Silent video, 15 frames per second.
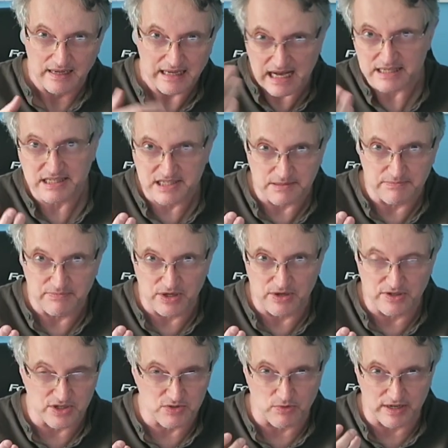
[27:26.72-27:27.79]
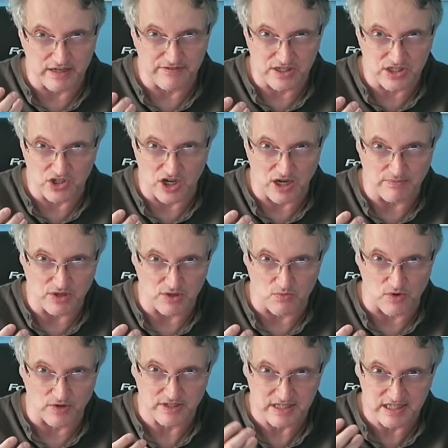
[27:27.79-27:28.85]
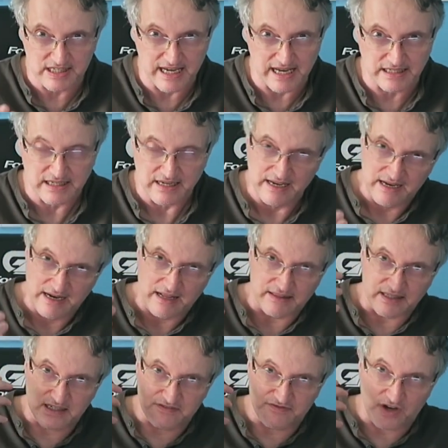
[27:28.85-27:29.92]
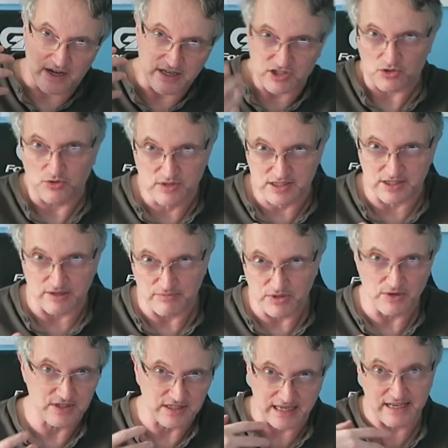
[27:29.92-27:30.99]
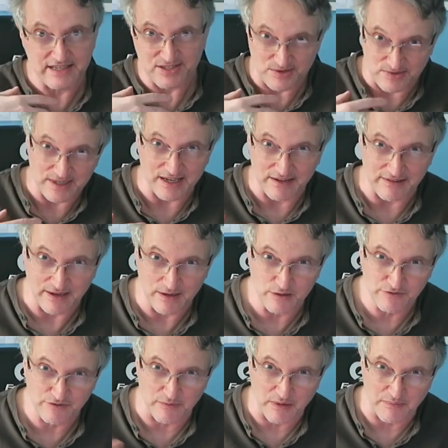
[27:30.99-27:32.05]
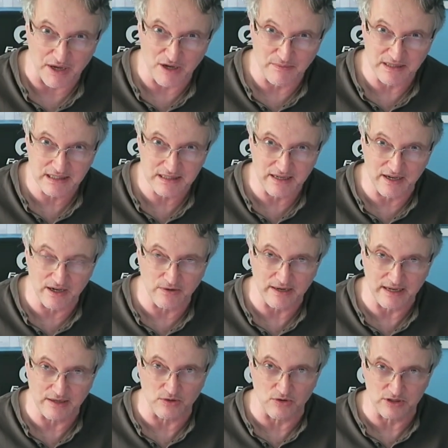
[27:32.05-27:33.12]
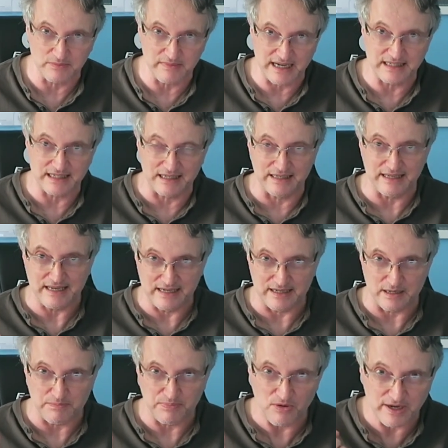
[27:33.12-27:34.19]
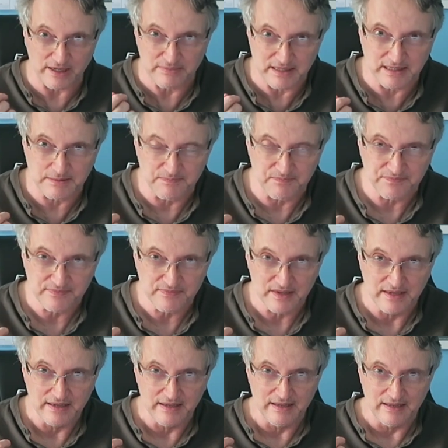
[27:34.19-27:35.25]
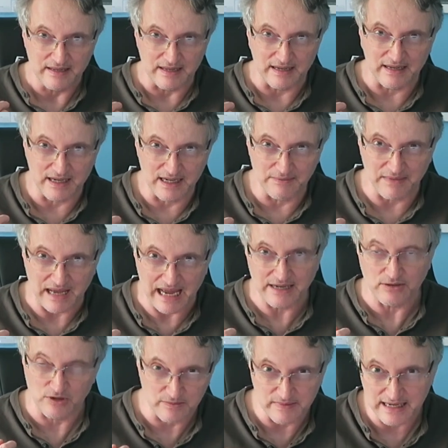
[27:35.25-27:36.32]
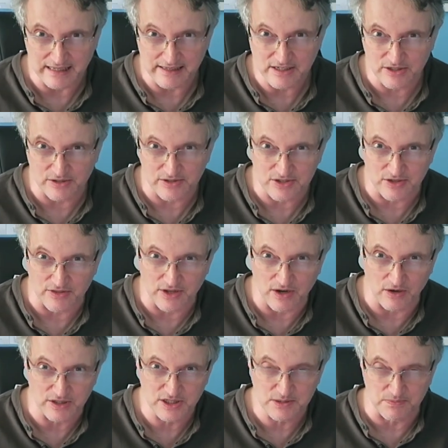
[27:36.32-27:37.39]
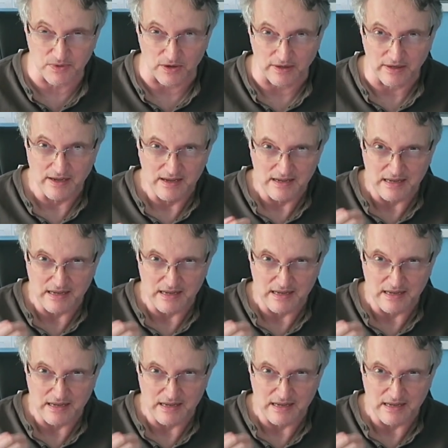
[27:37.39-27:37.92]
Custom mute is whatever time you want to set. The device also mutes, as you now know from a moment ago, automatically in an appointment, and automatically turns on the hotspot.